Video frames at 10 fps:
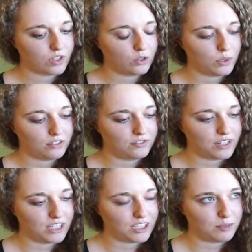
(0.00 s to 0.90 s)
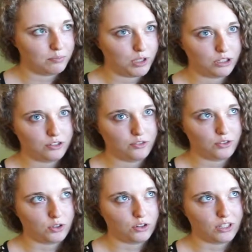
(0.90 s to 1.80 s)
with these
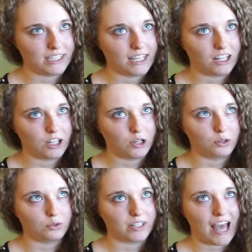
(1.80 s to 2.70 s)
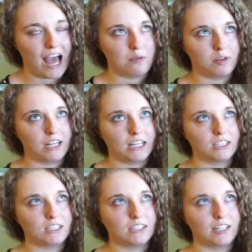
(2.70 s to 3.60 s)
beautiful yellow
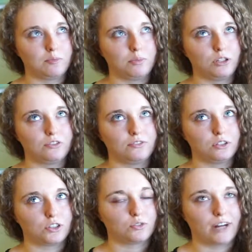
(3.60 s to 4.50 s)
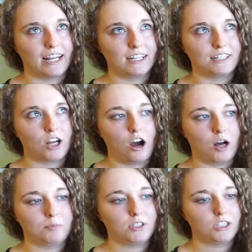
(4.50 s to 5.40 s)
cabinets and beautiful granite
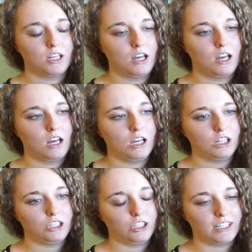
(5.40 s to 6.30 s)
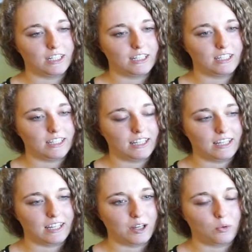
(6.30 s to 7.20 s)
tops. She could see
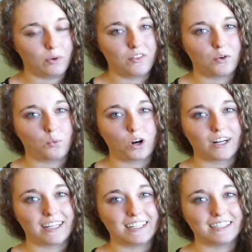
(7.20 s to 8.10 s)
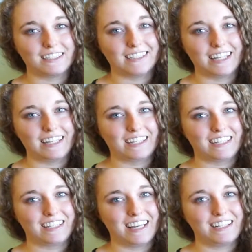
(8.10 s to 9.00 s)
it with a working
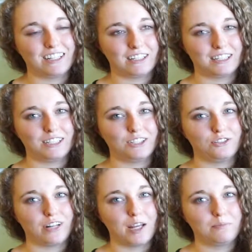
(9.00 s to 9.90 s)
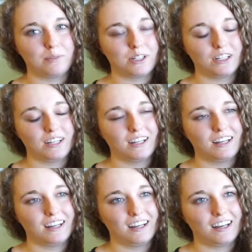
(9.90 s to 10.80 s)
sink that doesn't drip
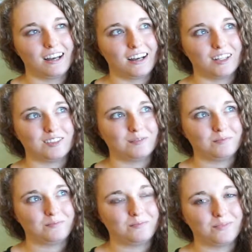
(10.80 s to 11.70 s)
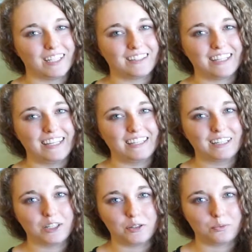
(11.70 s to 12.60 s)
um, and
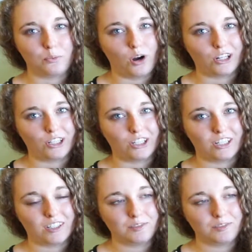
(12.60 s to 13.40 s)
leak and water.